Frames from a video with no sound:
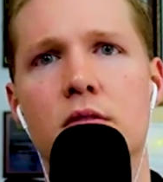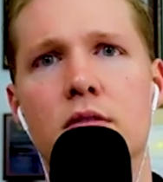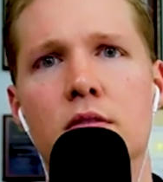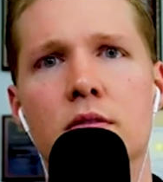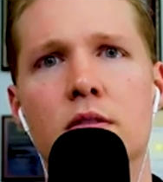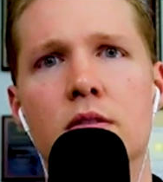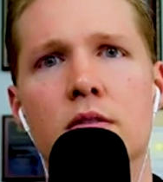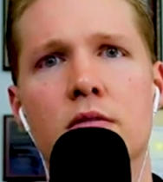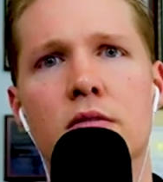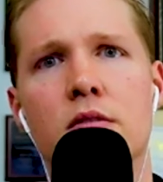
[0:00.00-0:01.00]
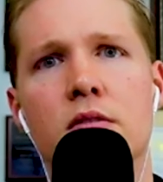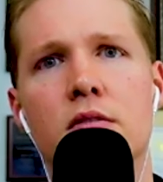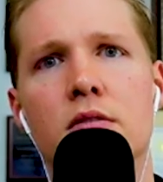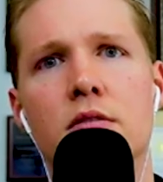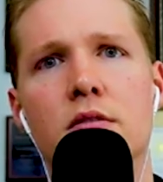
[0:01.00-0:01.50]

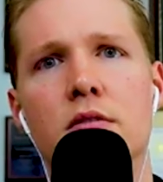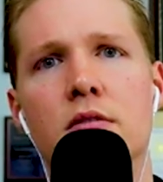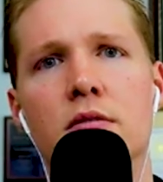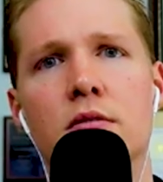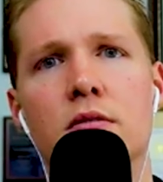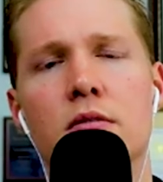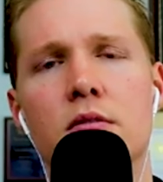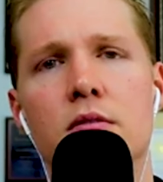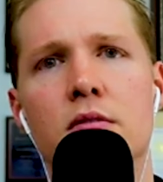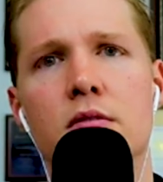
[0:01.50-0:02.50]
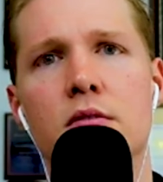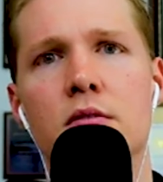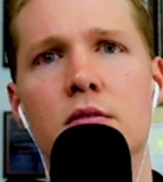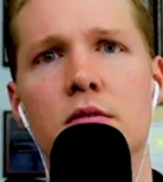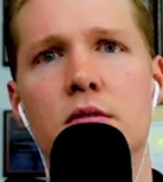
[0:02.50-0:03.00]

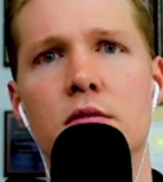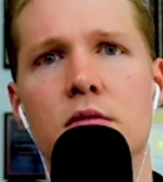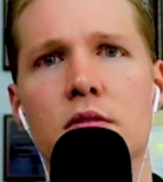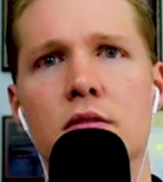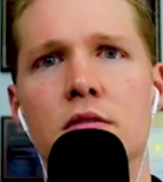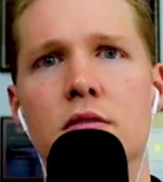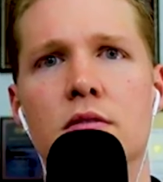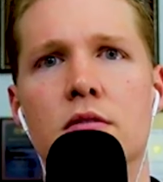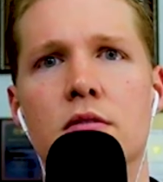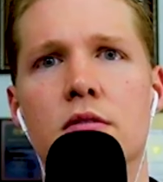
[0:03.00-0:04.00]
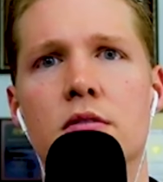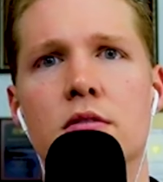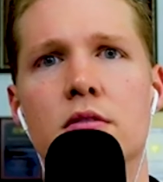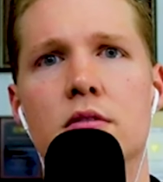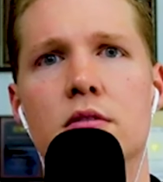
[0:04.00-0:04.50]

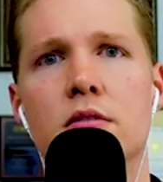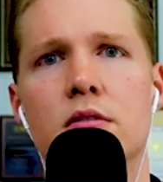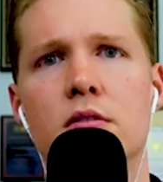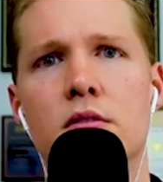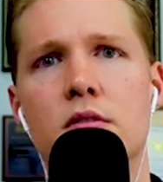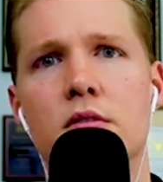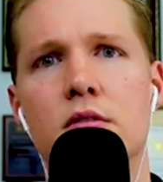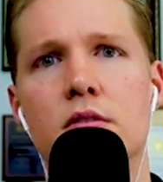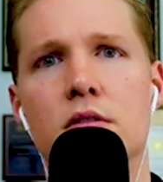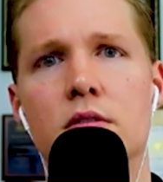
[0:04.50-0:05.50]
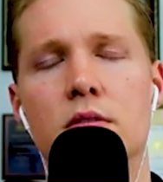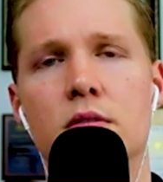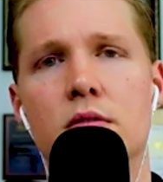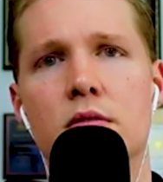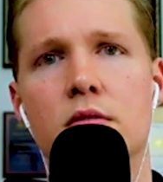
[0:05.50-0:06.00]

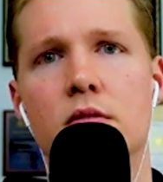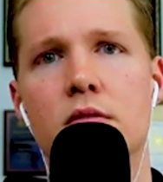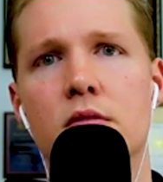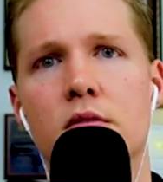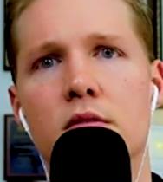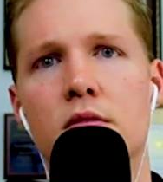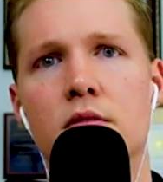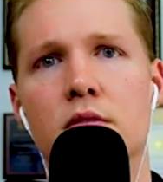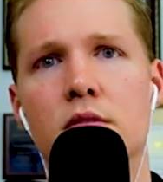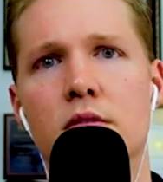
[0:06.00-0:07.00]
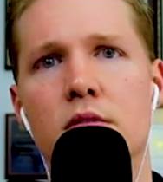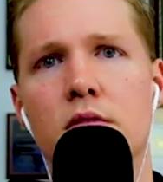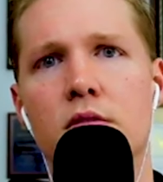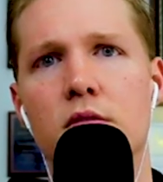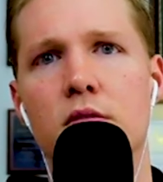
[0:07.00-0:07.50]

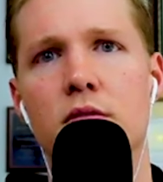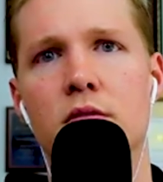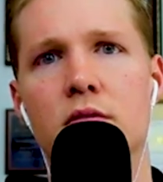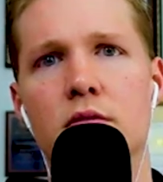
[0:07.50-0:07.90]
(silent)